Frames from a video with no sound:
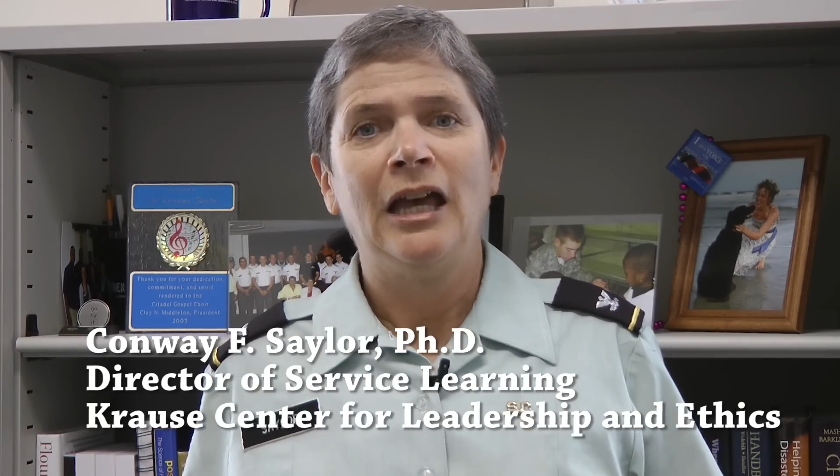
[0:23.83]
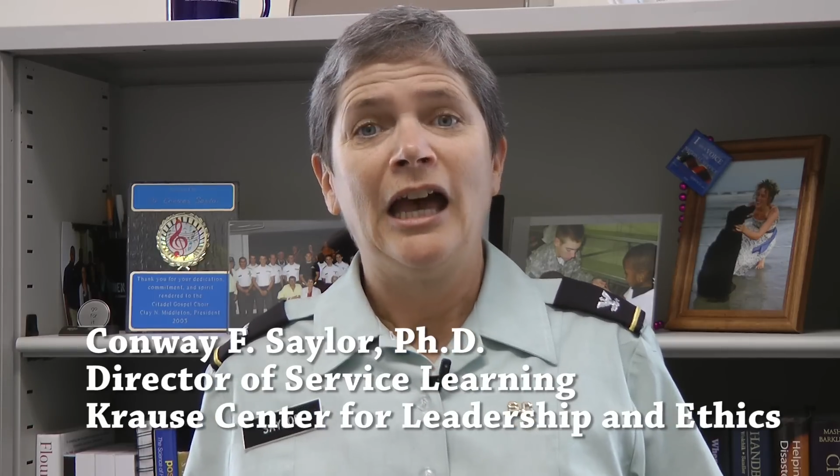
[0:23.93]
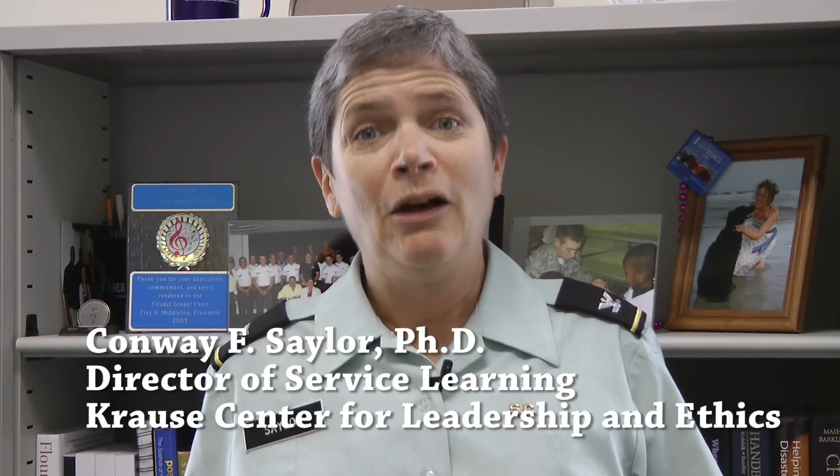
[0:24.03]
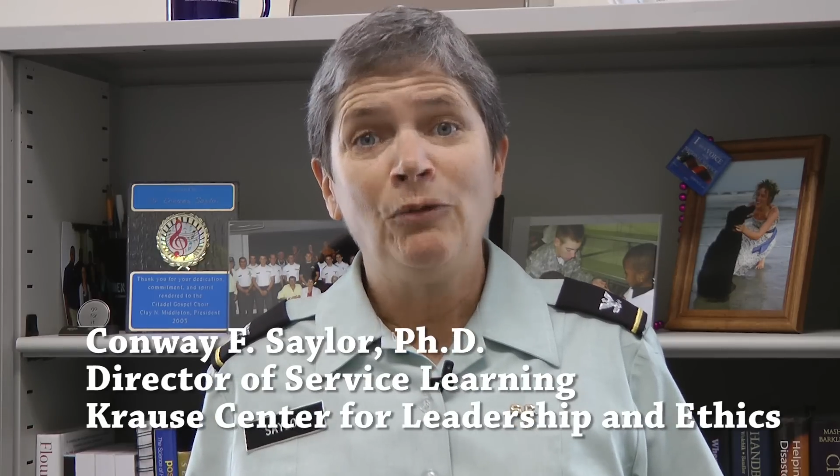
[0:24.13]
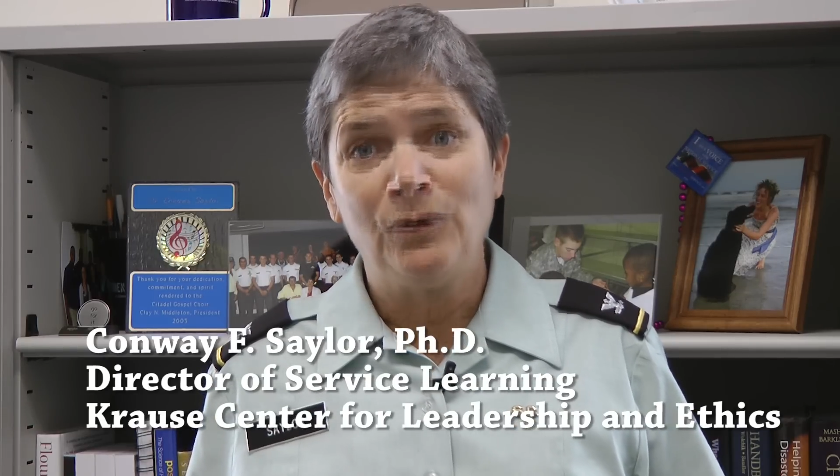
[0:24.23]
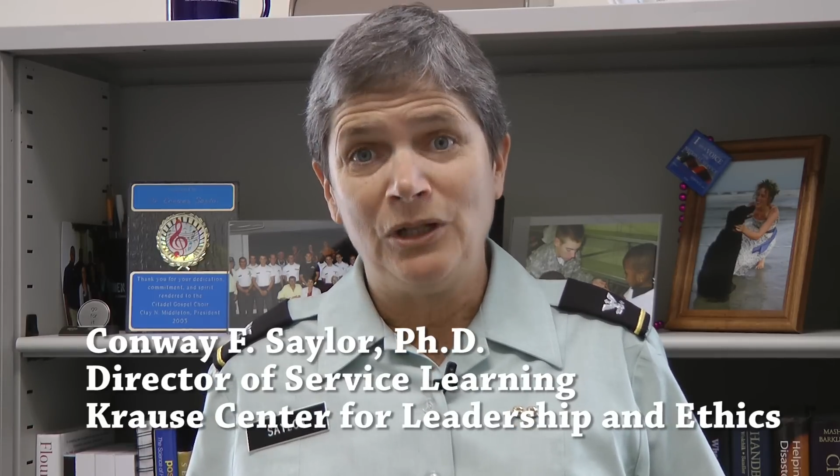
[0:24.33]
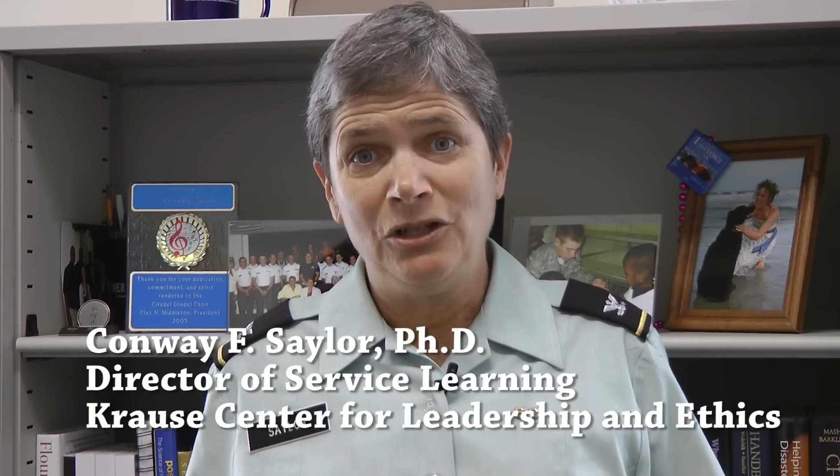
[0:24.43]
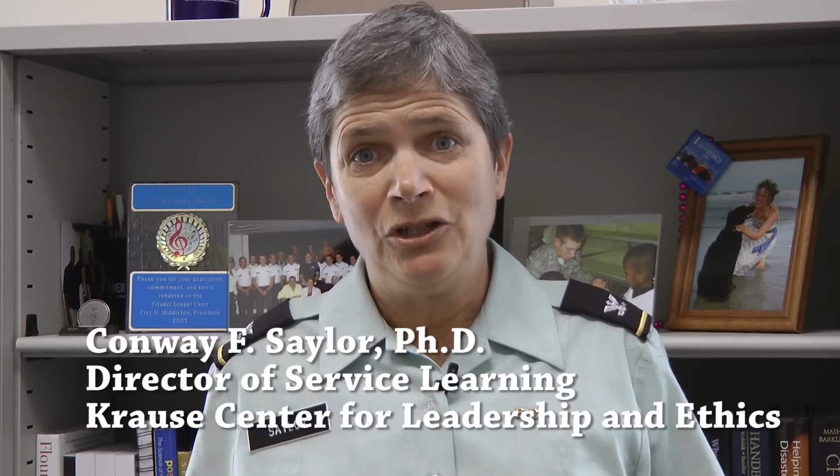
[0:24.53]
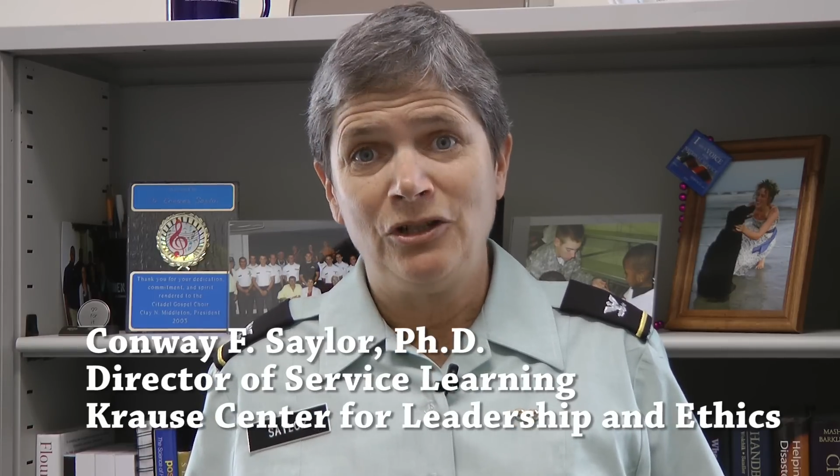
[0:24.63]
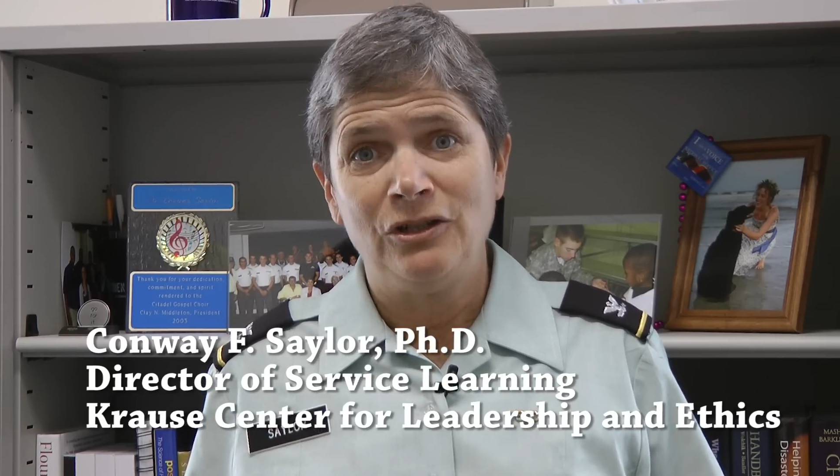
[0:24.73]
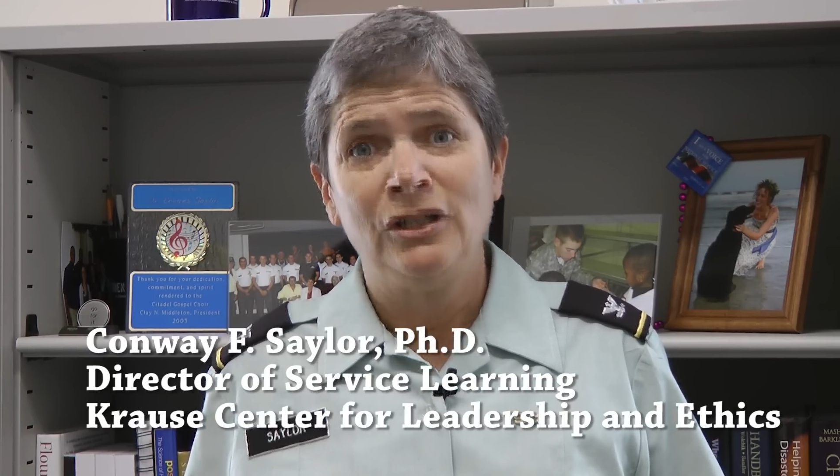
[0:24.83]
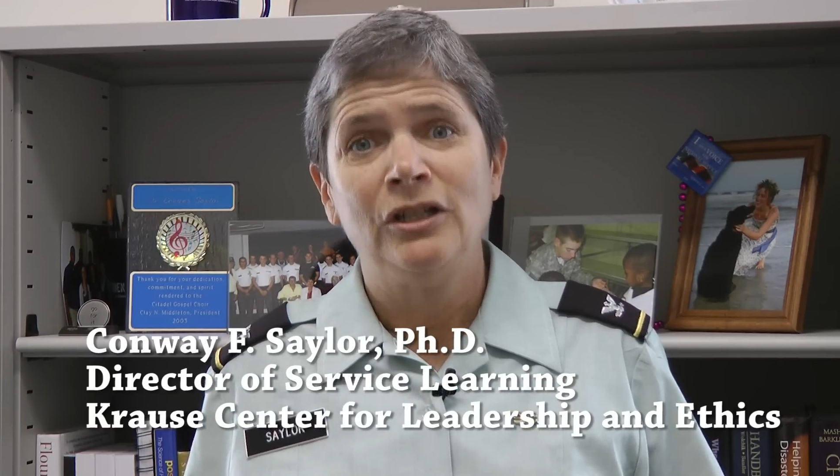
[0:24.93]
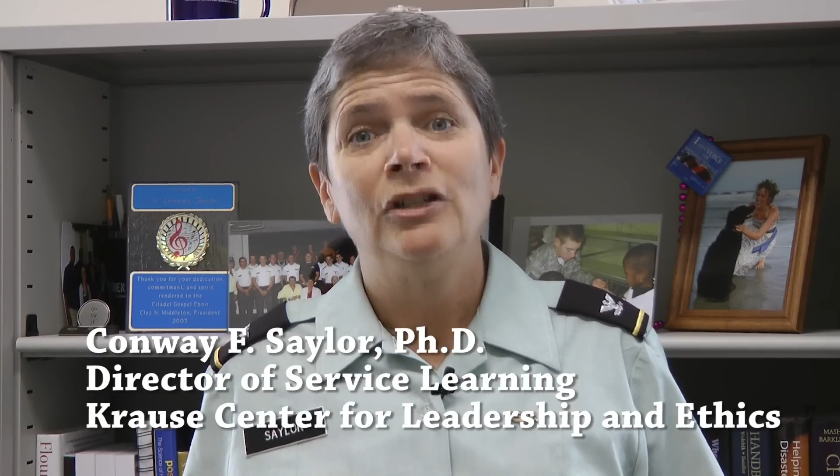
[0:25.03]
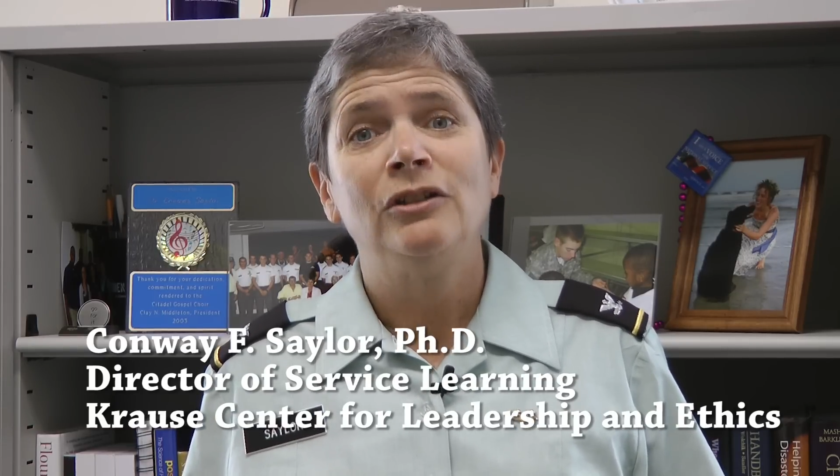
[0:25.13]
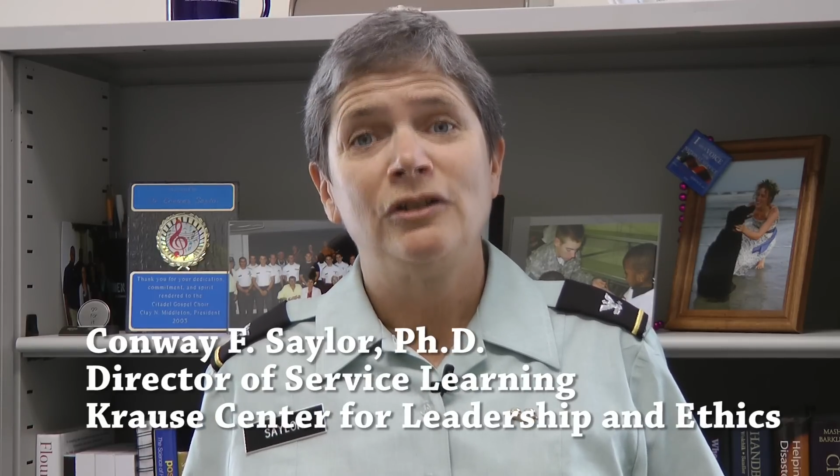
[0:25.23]
outreach
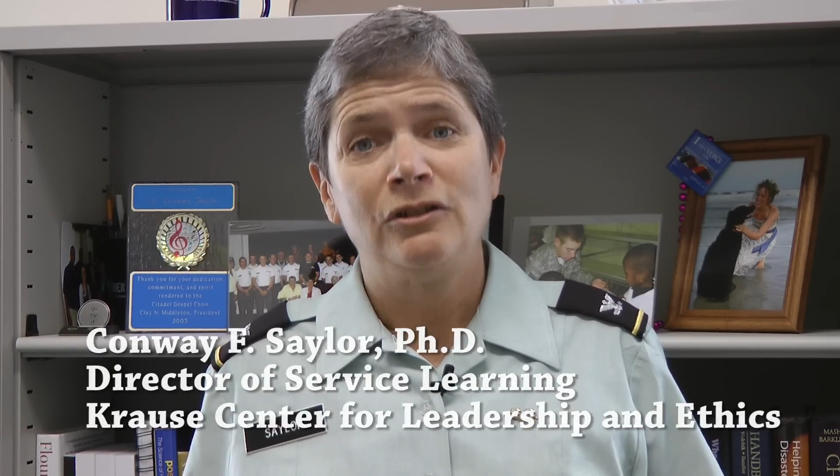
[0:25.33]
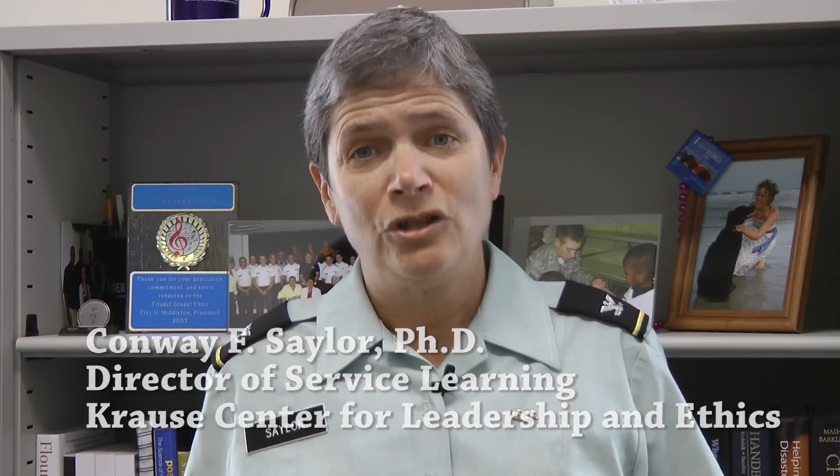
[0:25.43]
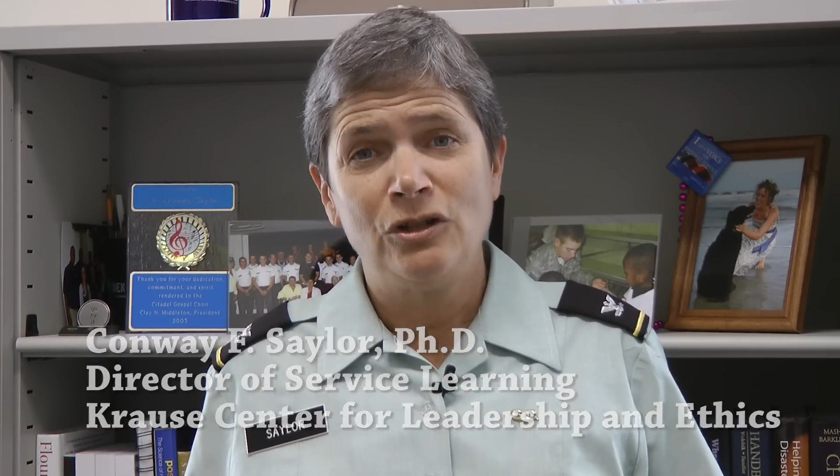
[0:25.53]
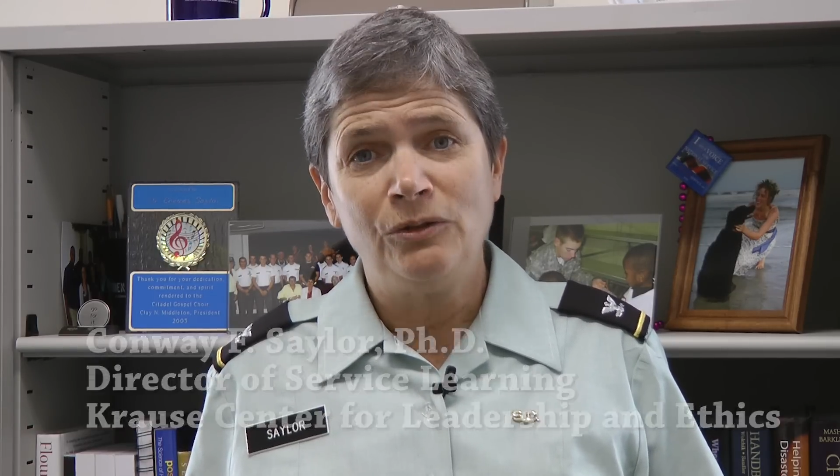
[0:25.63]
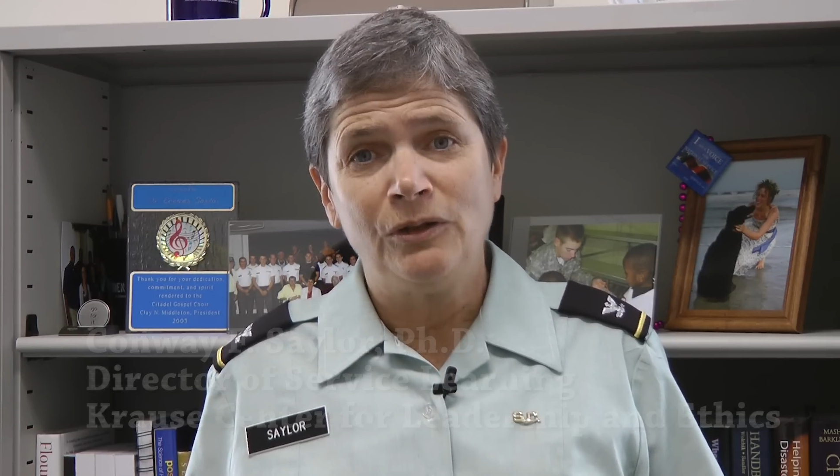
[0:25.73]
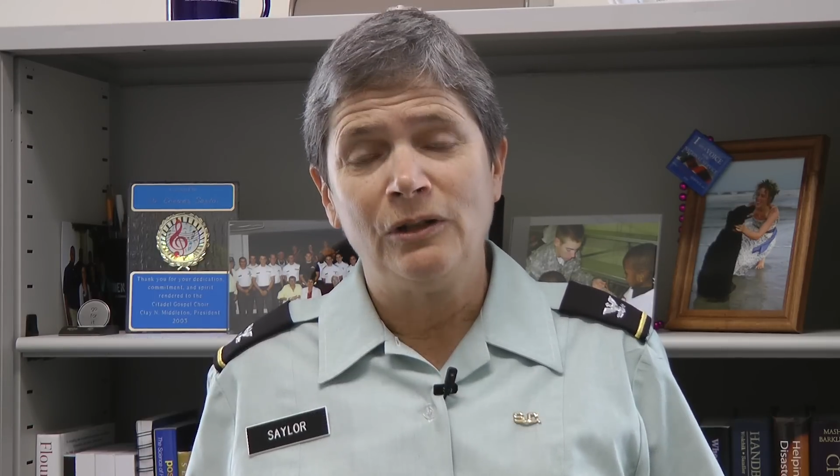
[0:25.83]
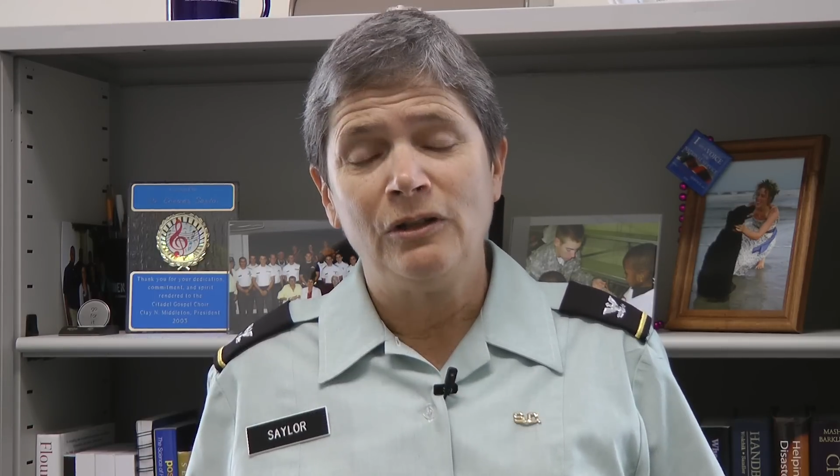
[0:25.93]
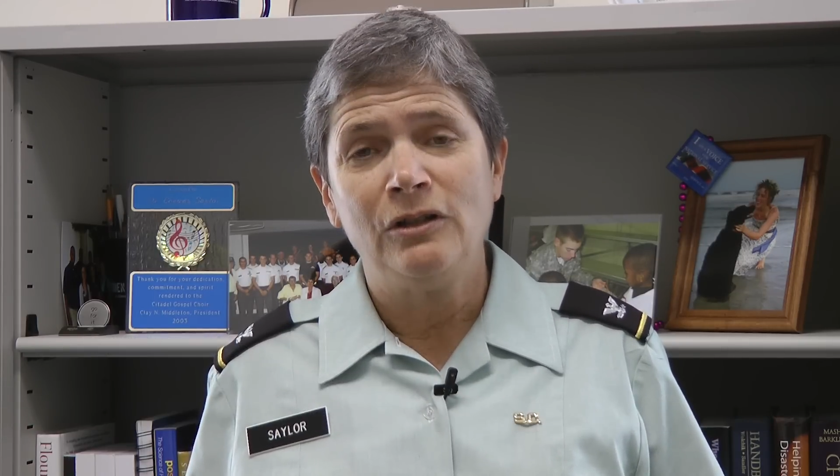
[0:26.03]
to children